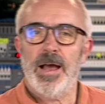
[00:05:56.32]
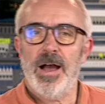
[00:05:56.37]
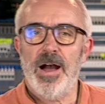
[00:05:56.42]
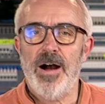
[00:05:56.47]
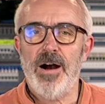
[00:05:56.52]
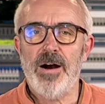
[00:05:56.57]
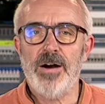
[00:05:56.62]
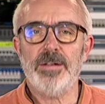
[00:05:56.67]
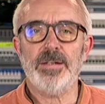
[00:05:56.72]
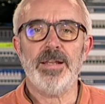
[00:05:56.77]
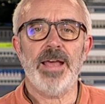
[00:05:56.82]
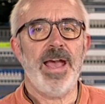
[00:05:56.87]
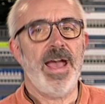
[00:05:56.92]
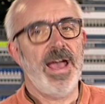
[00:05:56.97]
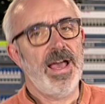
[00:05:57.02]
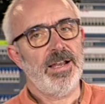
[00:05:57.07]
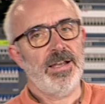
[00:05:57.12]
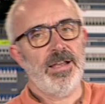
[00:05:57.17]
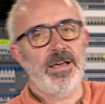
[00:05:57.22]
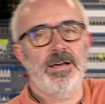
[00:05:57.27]
Aunt
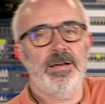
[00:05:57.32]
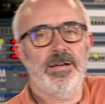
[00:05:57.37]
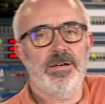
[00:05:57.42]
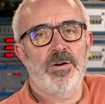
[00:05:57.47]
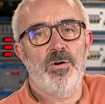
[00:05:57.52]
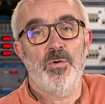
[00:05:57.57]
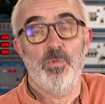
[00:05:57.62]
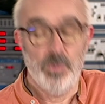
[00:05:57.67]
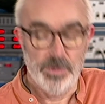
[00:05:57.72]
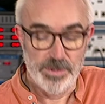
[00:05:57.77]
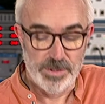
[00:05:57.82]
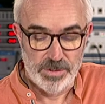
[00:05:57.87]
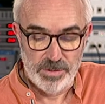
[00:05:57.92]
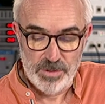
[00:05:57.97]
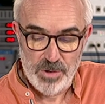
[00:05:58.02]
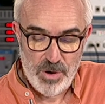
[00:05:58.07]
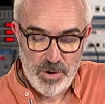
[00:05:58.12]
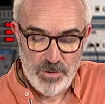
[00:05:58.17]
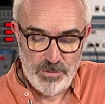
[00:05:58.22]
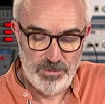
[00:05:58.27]
Ella wasn't
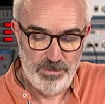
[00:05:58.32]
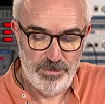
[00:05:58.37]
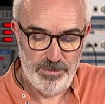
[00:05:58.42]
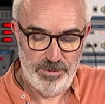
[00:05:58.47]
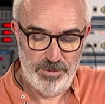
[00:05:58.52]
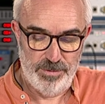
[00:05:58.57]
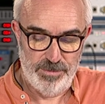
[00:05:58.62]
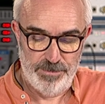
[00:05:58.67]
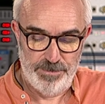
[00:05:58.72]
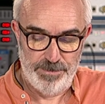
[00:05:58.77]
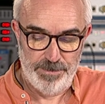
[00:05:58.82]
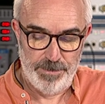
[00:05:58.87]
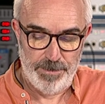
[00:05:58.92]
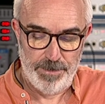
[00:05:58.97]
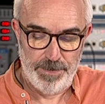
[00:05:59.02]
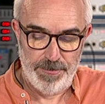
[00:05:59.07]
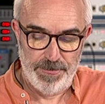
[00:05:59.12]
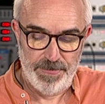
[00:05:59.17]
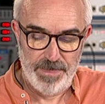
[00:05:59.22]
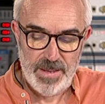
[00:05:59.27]
old.
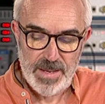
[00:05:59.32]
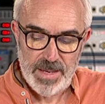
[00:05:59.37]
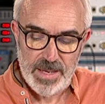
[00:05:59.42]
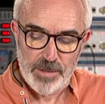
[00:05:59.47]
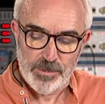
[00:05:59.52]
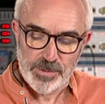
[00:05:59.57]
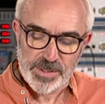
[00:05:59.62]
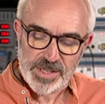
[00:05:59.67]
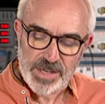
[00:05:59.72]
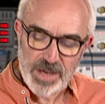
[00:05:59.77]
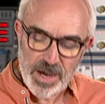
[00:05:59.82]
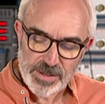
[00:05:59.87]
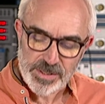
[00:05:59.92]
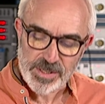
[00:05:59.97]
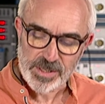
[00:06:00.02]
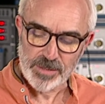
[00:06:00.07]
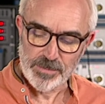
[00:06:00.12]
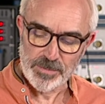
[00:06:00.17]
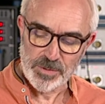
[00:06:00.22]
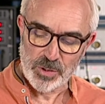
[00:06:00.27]
It was
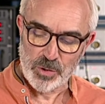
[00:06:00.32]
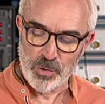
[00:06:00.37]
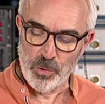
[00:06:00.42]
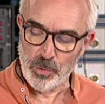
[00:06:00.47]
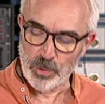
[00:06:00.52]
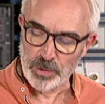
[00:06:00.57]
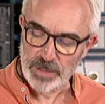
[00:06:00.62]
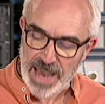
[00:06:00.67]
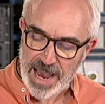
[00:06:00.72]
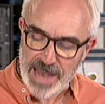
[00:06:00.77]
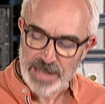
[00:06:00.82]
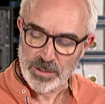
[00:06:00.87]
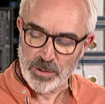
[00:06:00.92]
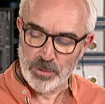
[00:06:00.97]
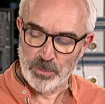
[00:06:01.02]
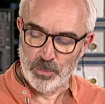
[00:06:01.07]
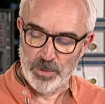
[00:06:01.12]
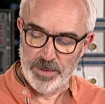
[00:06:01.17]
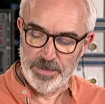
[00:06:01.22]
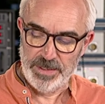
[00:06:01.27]
custom to call
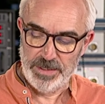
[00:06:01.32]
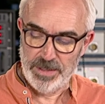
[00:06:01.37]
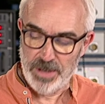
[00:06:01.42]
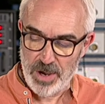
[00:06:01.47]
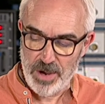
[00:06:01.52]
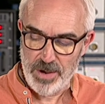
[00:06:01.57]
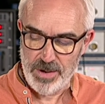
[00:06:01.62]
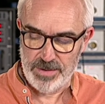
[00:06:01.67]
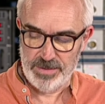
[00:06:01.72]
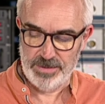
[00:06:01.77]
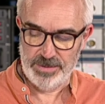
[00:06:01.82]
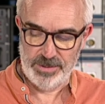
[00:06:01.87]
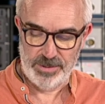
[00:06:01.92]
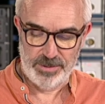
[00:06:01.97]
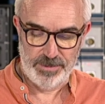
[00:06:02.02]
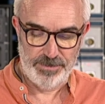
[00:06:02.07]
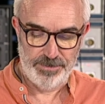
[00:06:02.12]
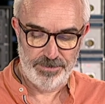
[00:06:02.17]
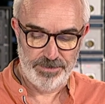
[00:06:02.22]
adult women aunt.